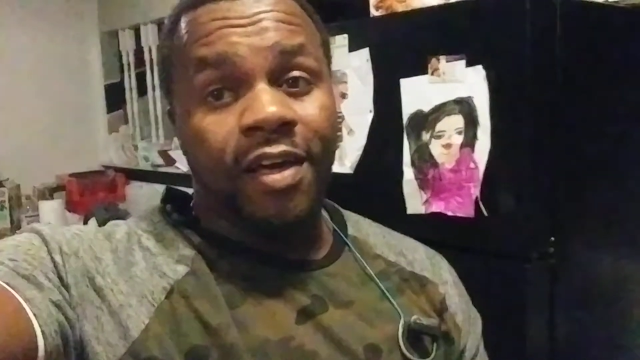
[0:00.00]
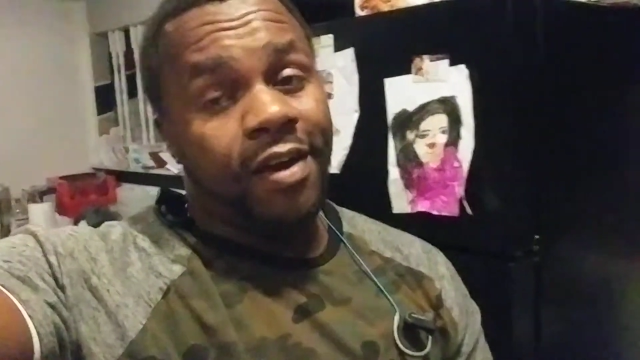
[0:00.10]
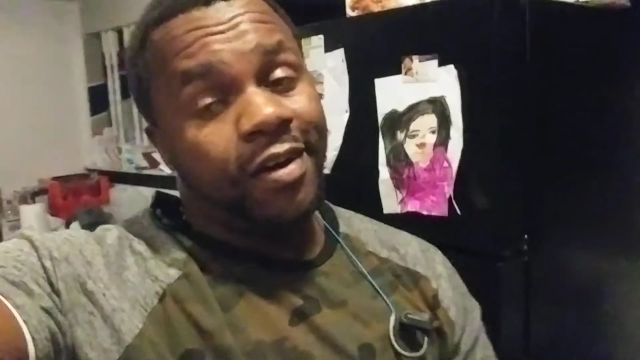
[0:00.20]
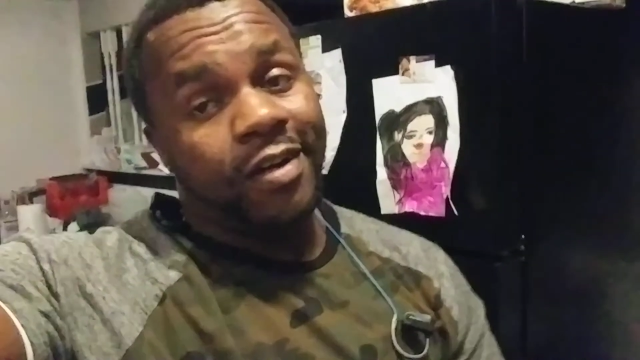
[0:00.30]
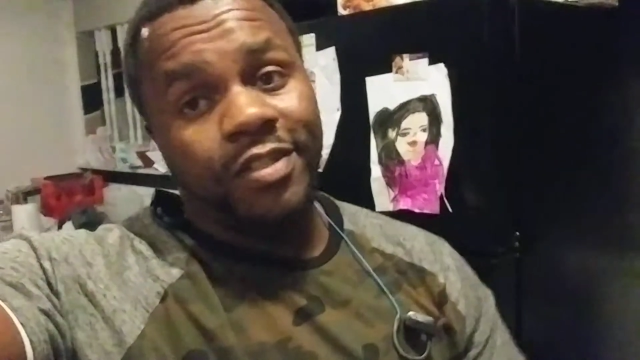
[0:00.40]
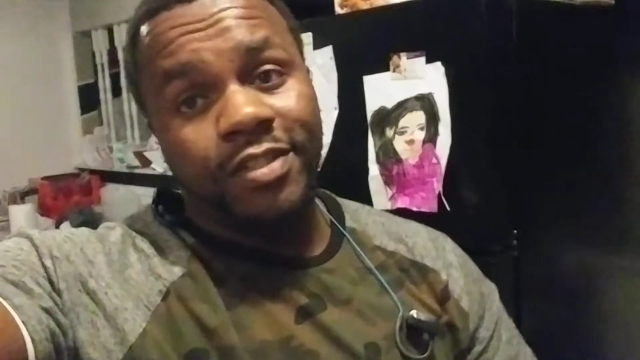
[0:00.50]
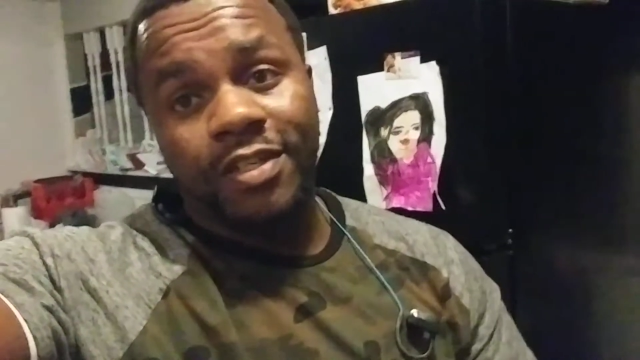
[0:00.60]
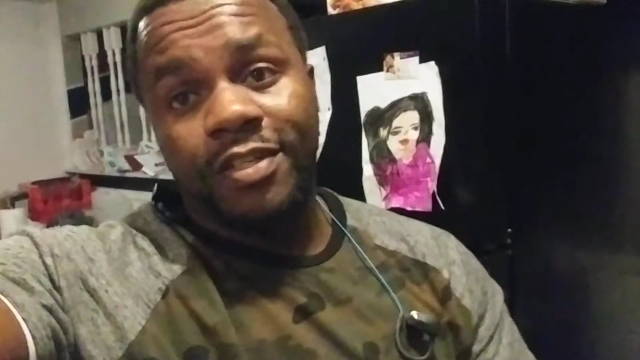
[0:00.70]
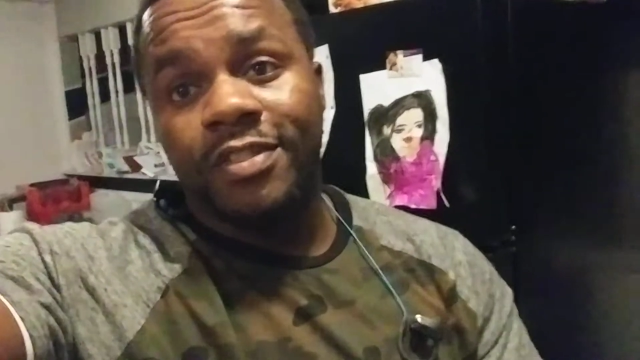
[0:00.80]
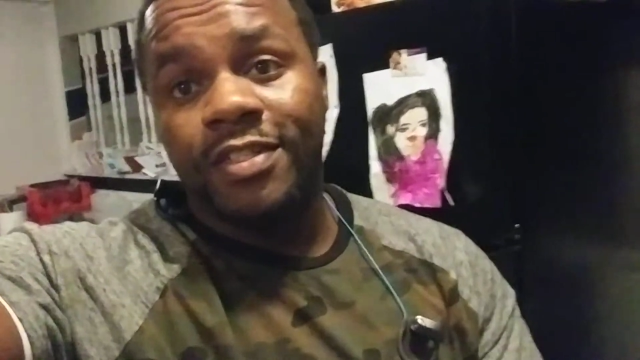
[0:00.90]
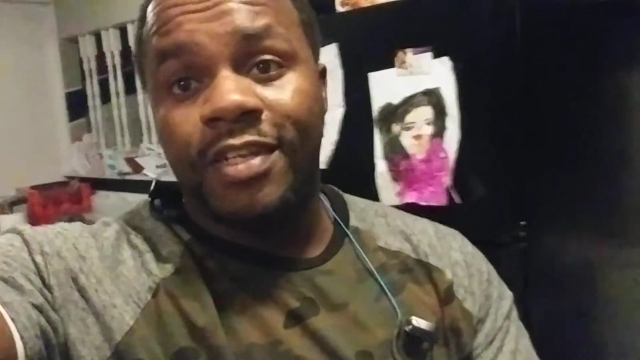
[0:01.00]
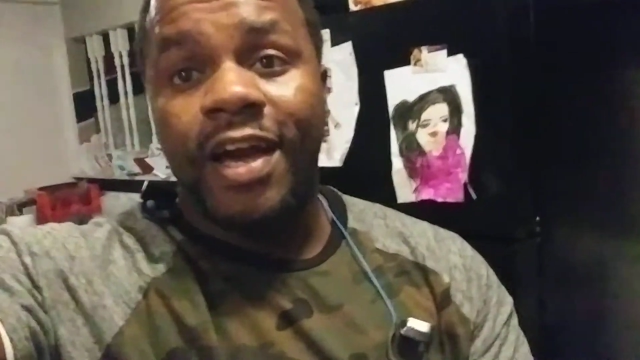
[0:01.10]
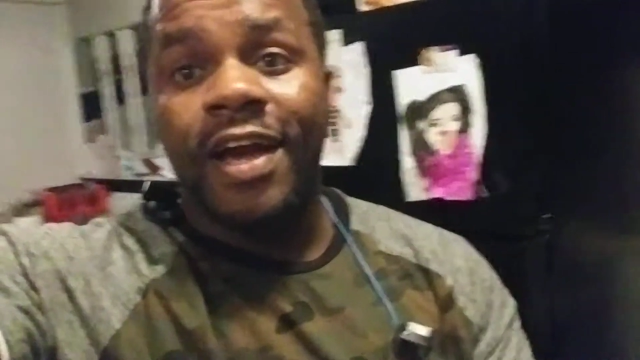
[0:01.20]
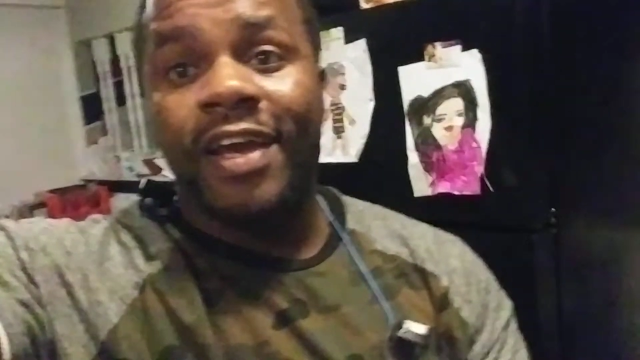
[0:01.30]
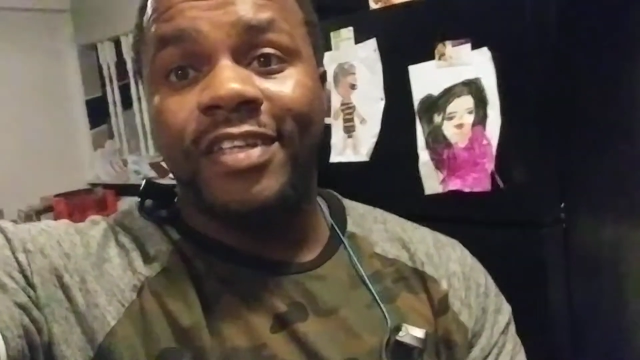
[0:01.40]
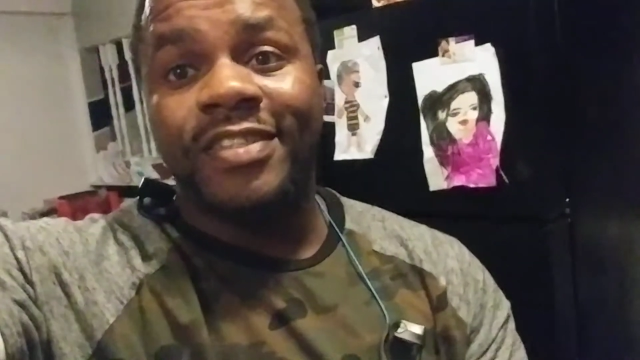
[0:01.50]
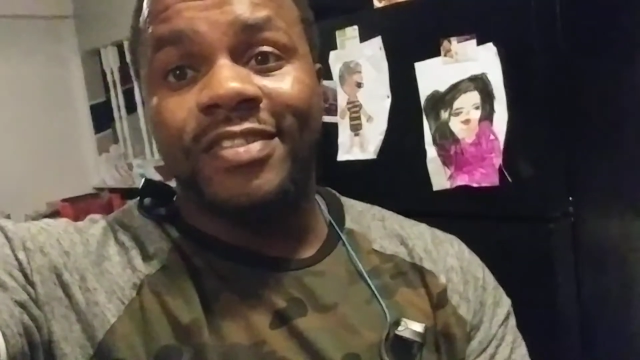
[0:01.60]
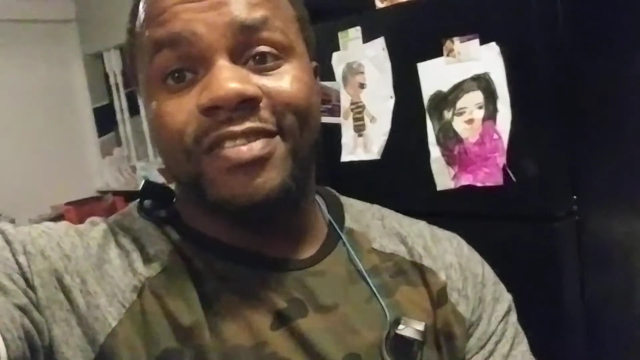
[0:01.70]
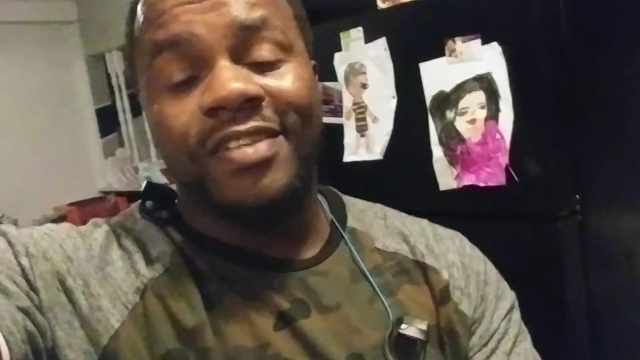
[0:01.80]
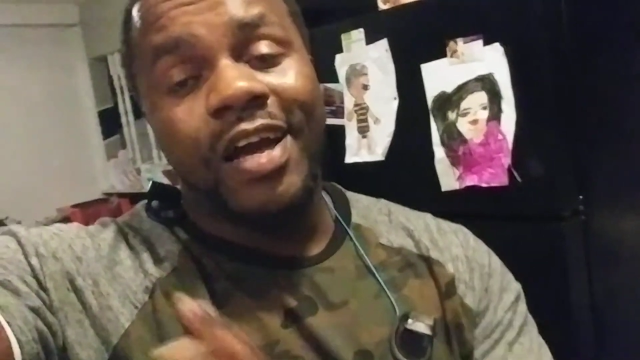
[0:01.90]
Uh, shit, tonight,
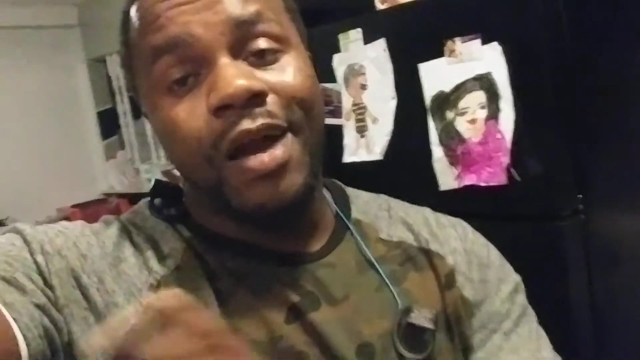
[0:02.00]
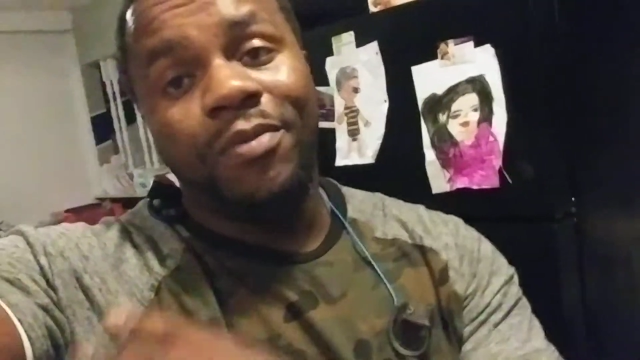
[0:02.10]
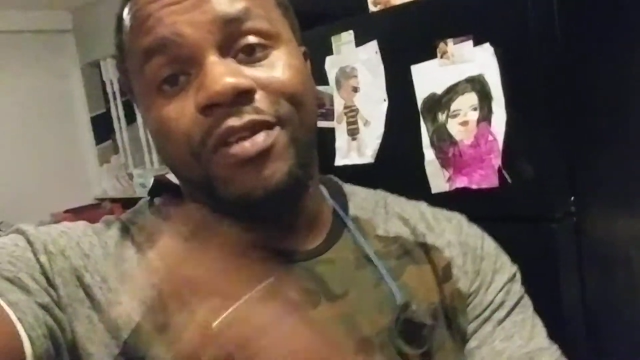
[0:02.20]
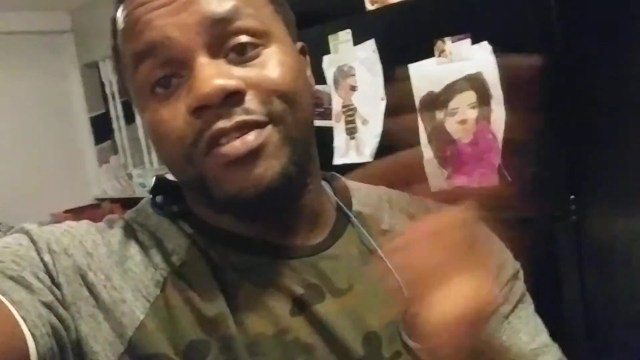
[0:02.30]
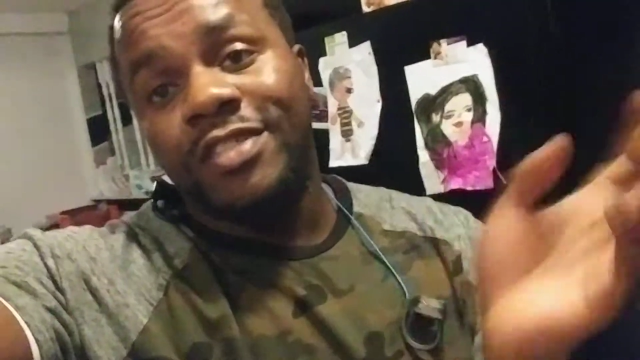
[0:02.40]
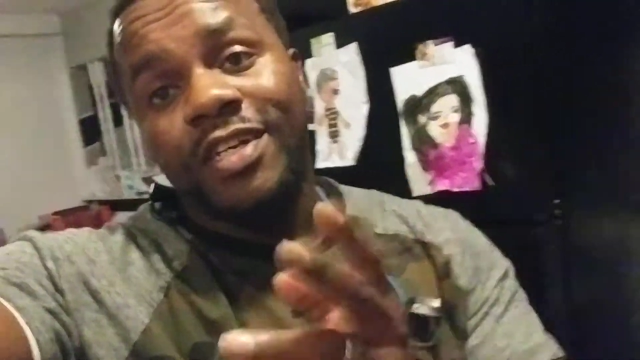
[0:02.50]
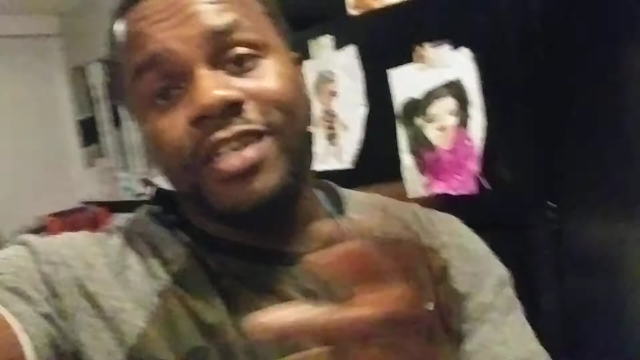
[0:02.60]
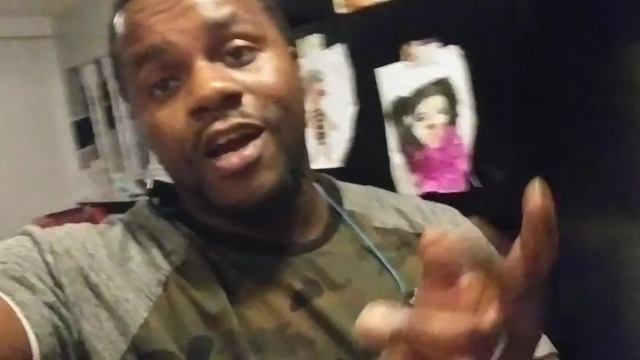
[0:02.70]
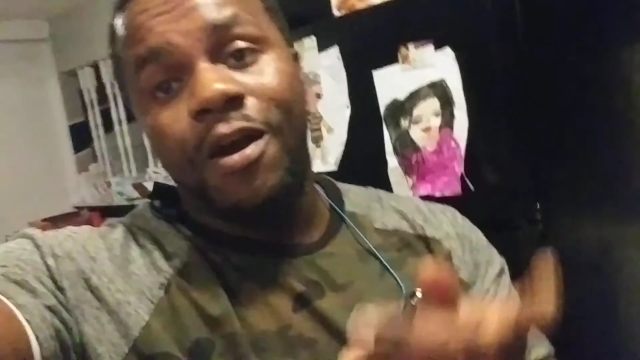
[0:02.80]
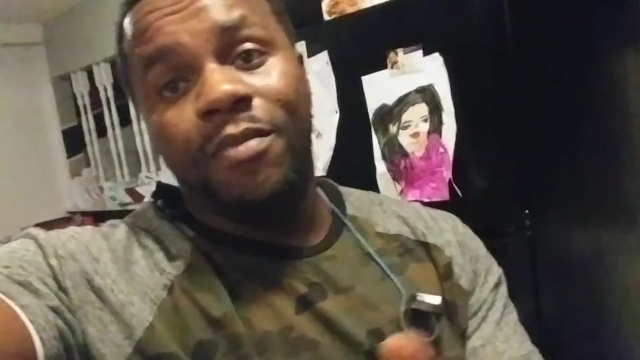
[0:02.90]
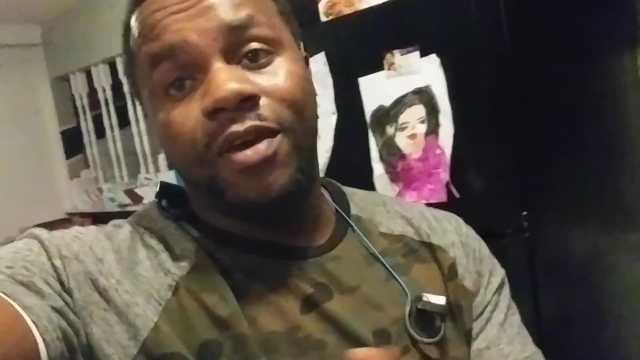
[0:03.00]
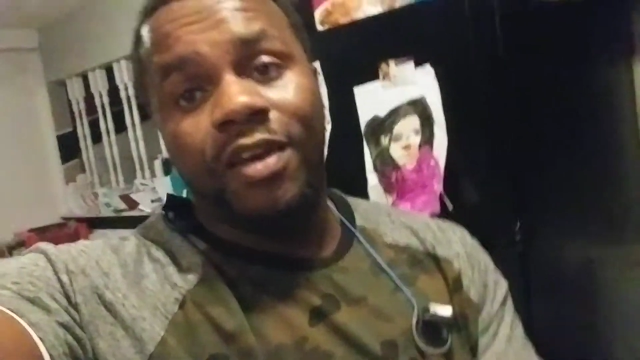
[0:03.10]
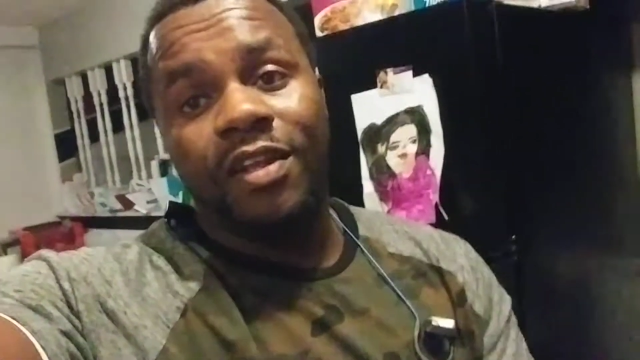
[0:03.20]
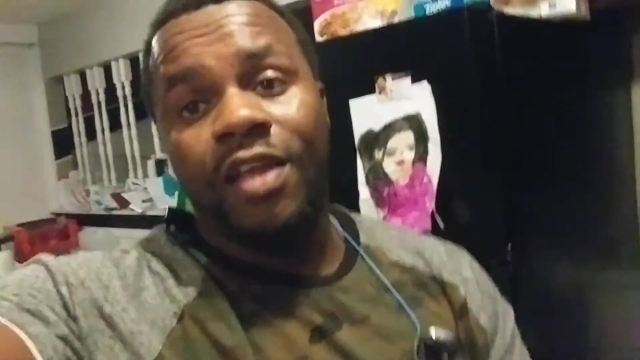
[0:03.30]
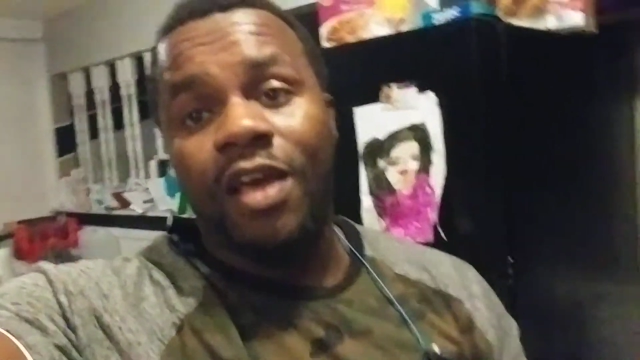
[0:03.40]
I'm here to tell y'all, man,